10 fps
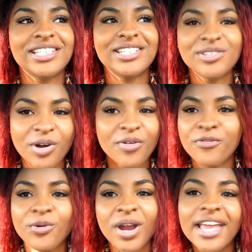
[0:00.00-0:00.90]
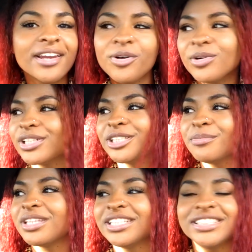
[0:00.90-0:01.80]
you know, 480 or
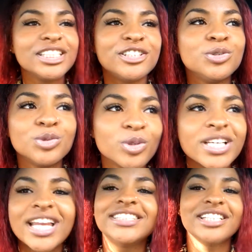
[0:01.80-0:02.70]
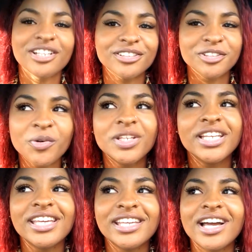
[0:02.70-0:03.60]
something, 623, that's in Arizona,
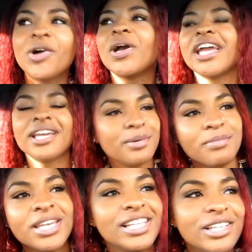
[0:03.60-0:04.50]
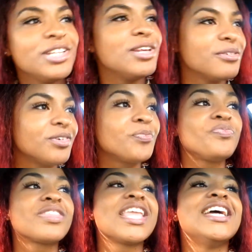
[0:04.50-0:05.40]
then okay, it could have been a little different.
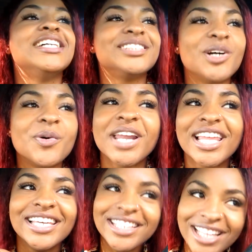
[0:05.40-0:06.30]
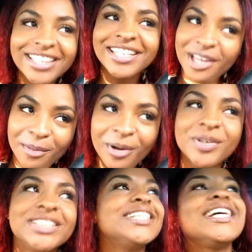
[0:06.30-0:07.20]
So when I looked at the number, I
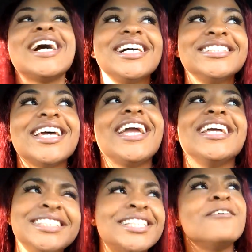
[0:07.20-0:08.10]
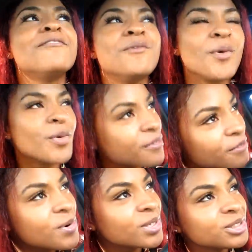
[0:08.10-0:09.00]
went to the contact, it said
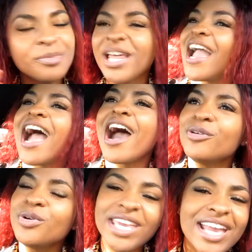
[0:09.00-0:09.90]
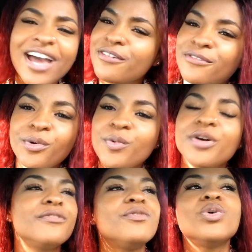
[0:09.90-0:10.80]
414. So I'm like, how do he got a
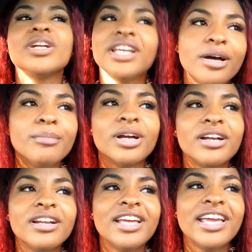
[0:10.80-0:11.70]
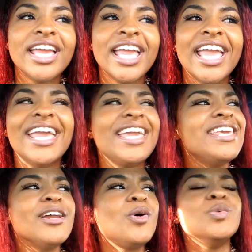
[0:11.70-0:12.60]
414 number and
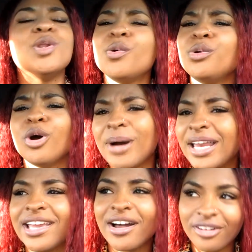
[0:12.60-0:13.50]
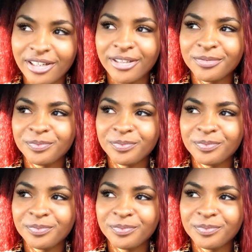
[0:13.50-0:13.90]
he don't know nobody out here?